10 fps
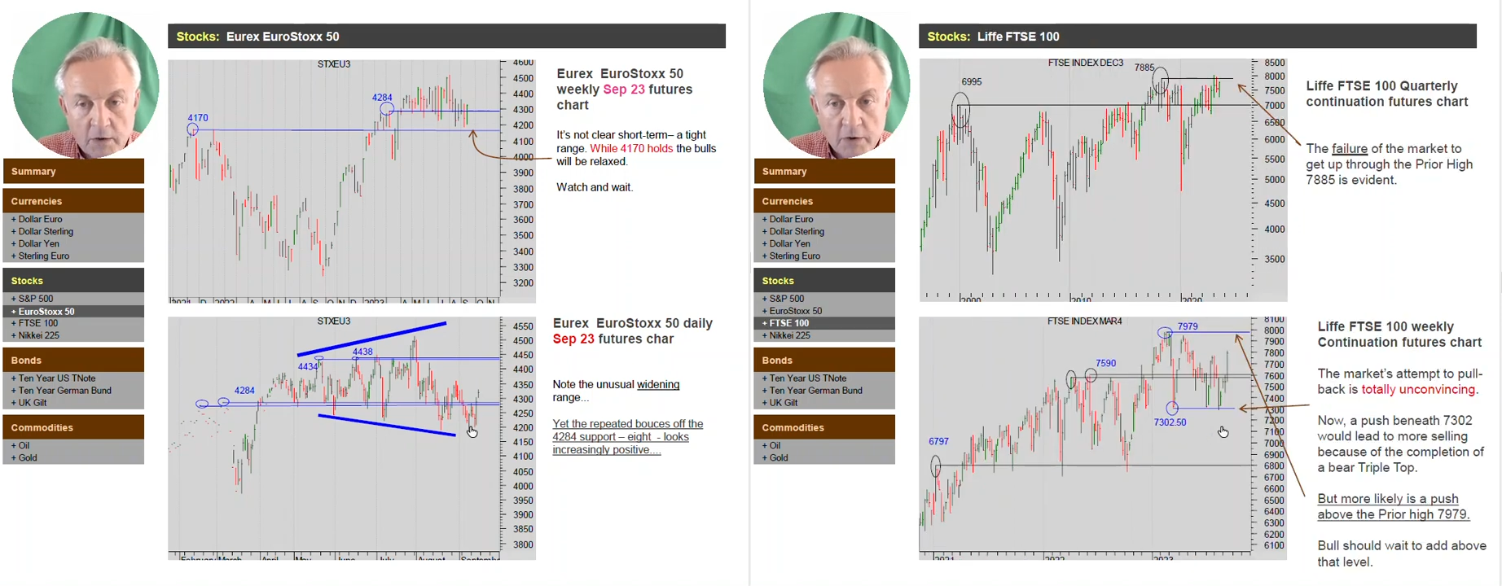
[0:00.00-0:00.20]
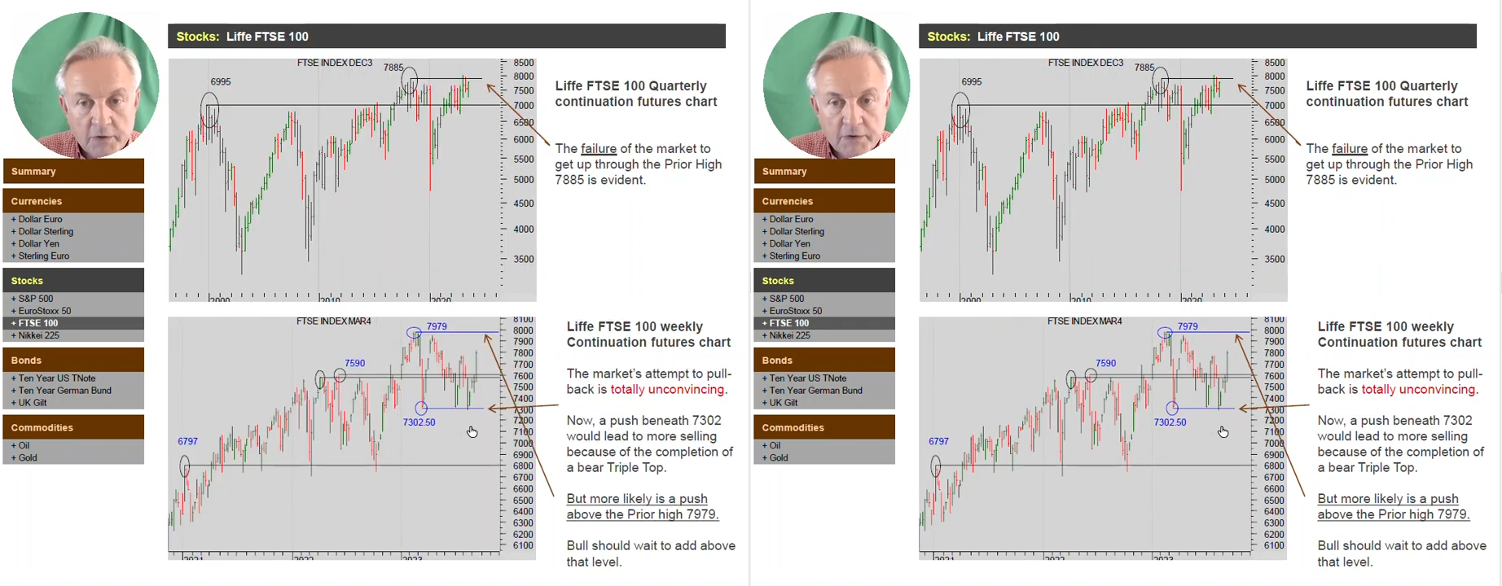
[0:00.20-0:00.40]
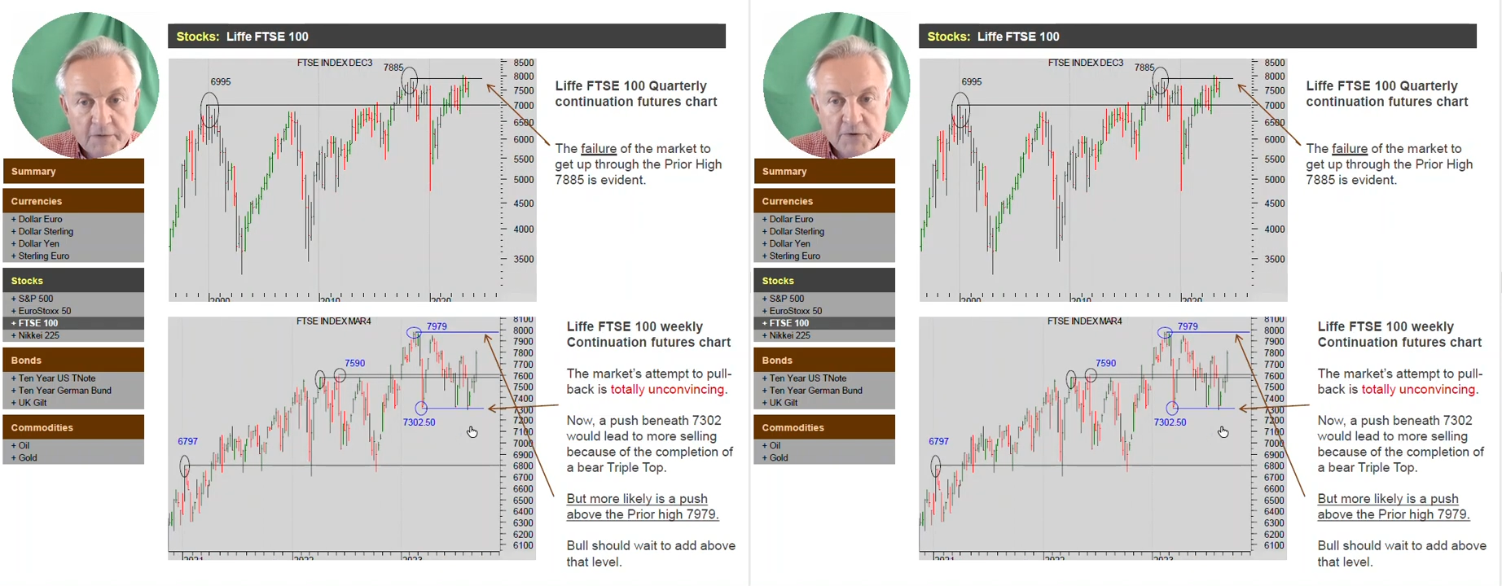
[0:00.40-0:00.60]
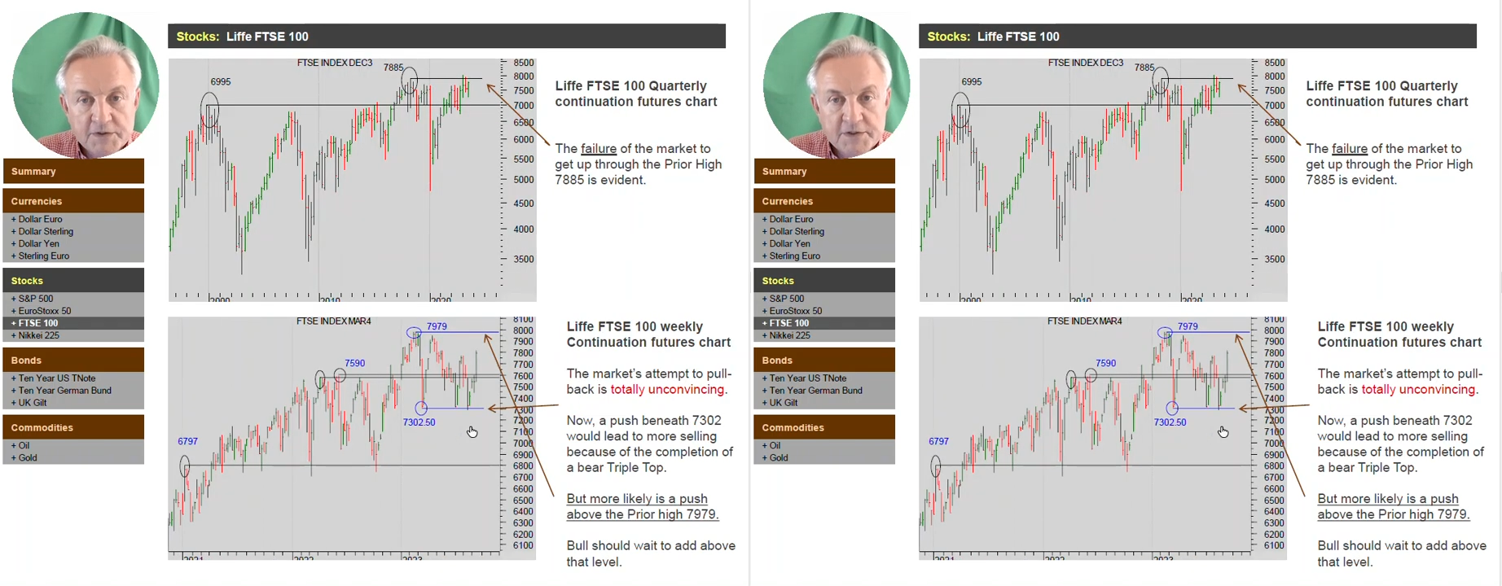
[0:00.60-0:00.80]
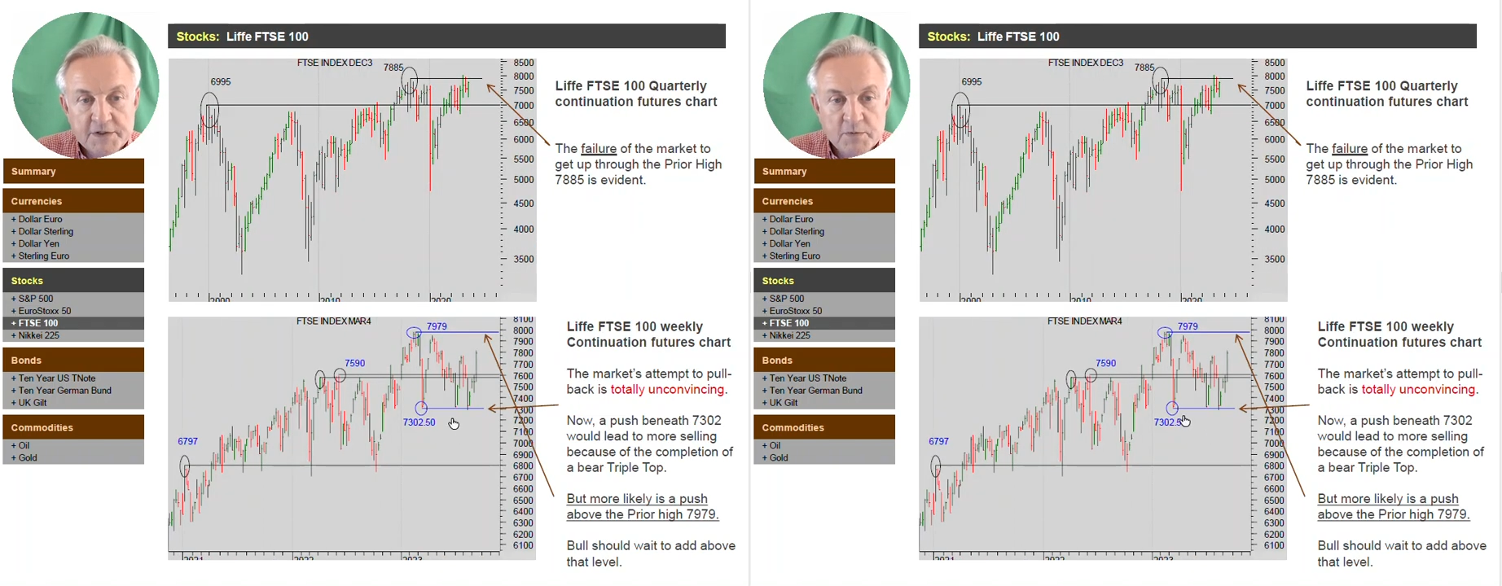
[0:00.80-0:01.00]
Look at the
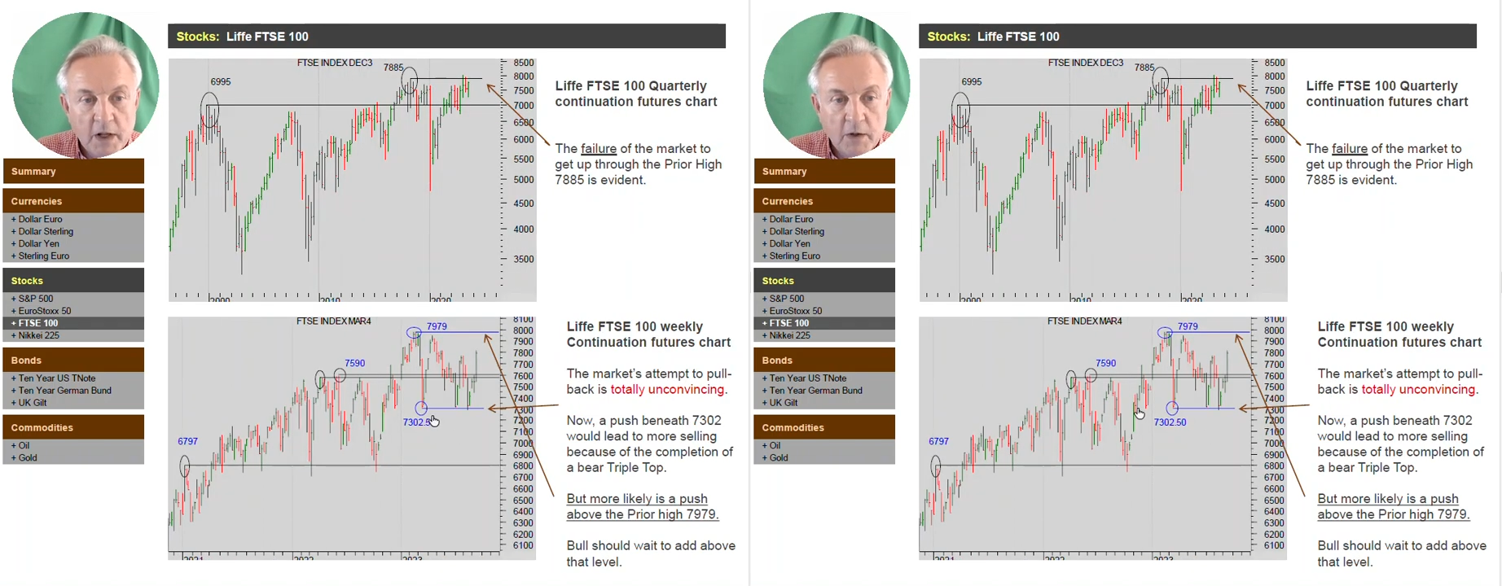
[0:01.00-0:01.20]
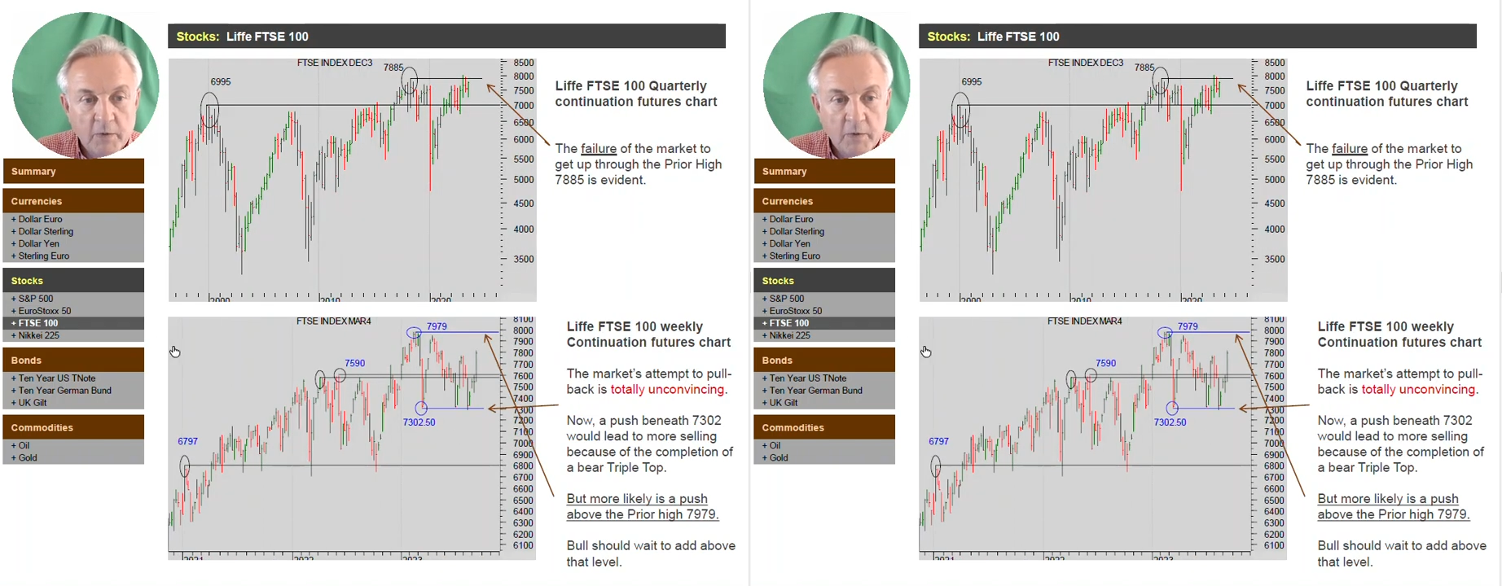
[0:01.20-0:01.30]
FTSE as well.